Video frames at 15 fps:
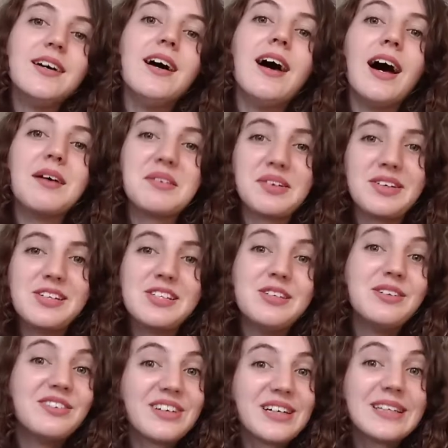I'm going to
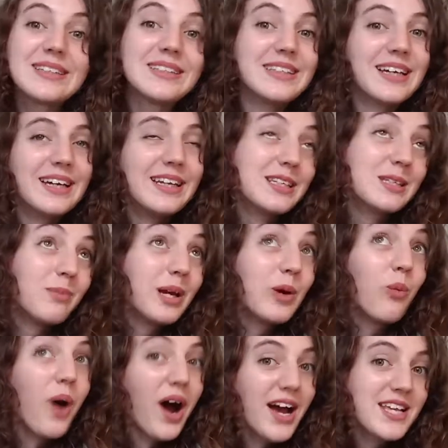university. I need to
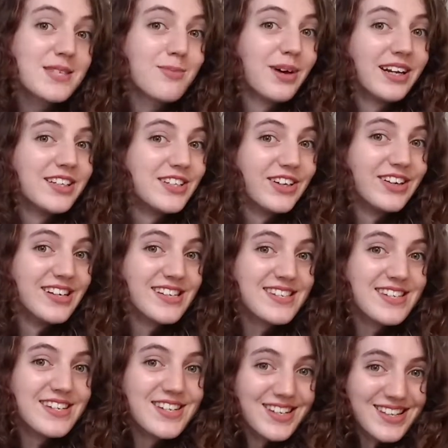make wise monetary
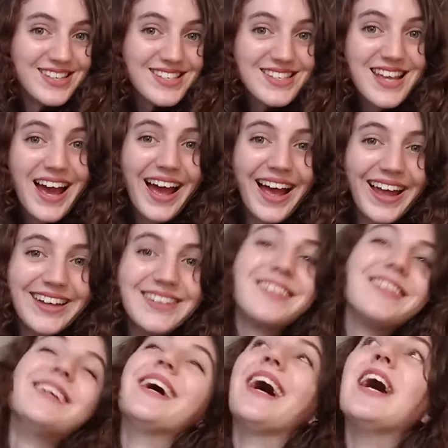decisions. And
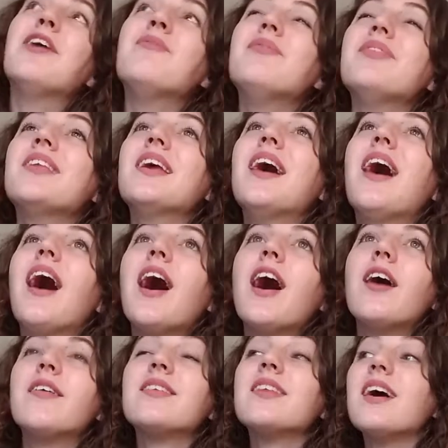yeah,
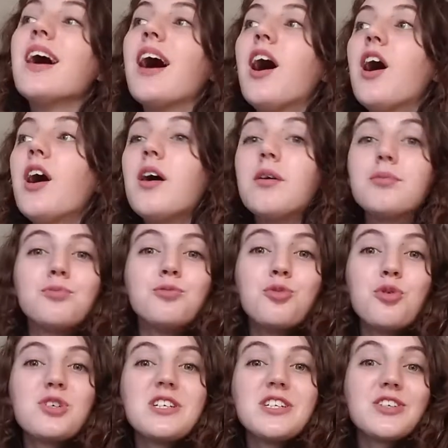
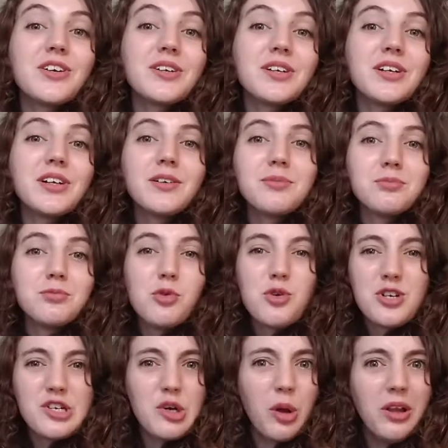$40,
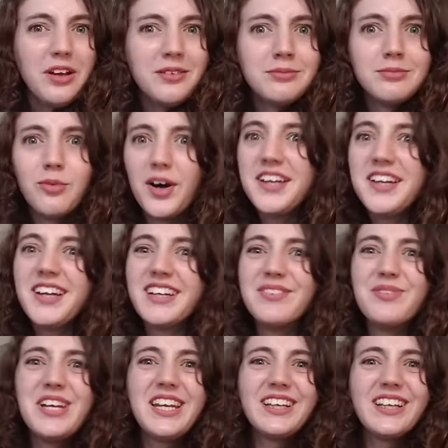why did I
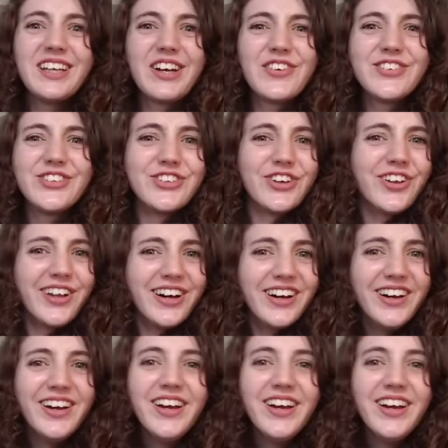immediately go to dollar?